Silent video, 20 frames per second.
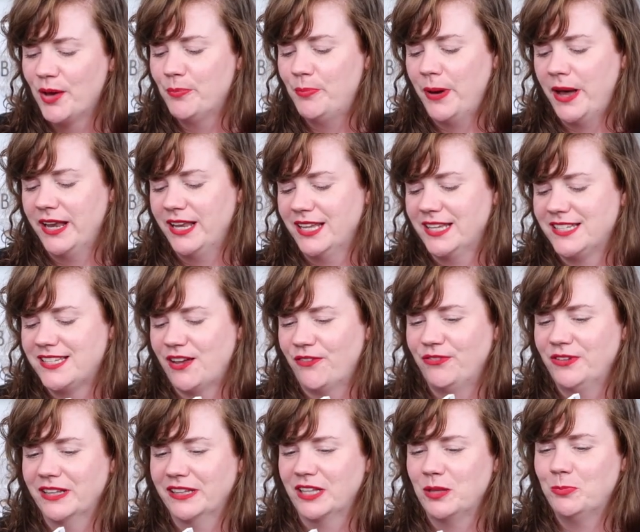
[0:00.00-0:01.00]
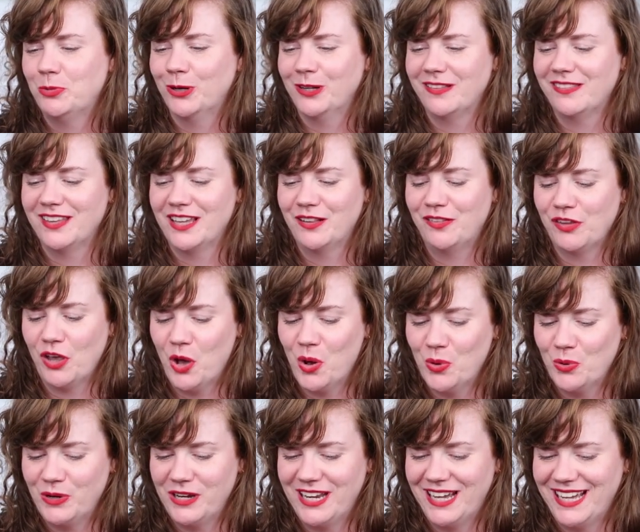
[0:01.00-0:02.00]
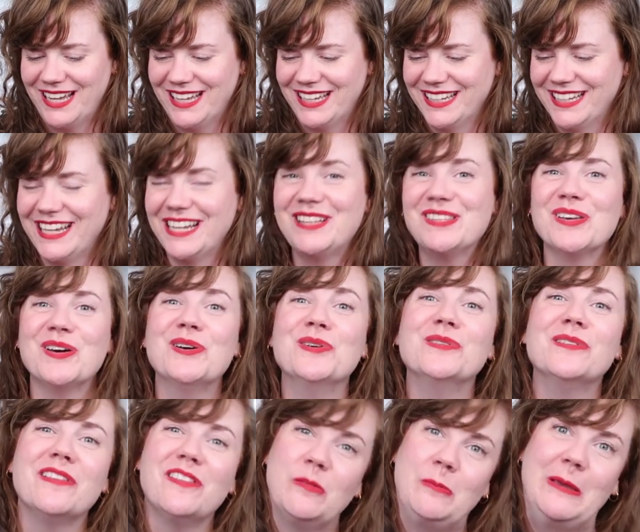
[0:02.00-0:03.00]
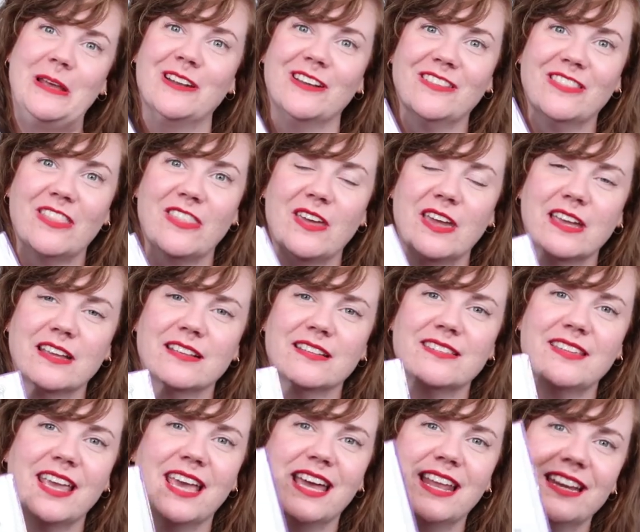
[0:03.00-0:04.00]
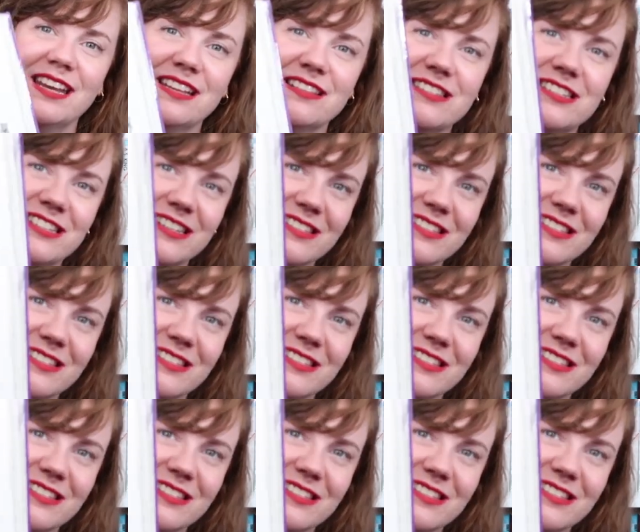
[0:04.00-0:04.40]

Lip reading: But it definitely puts its own spin on things, and it's